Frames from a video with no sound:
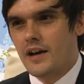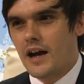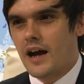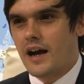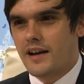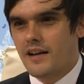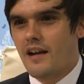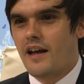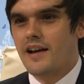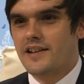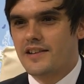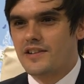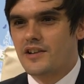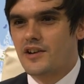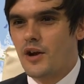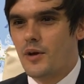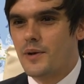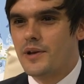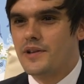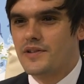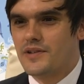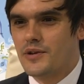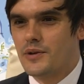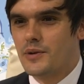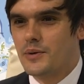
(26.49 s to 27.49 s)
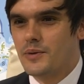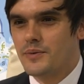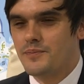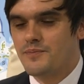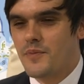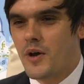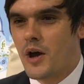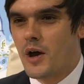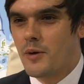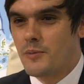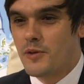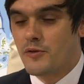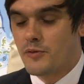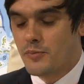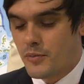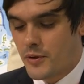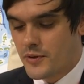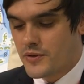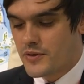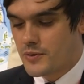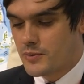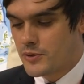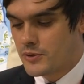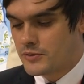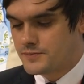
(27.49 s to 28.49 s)
I'd like to go into, if
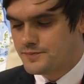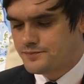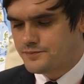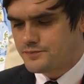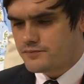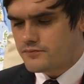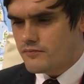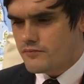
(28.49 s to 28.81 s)
possible.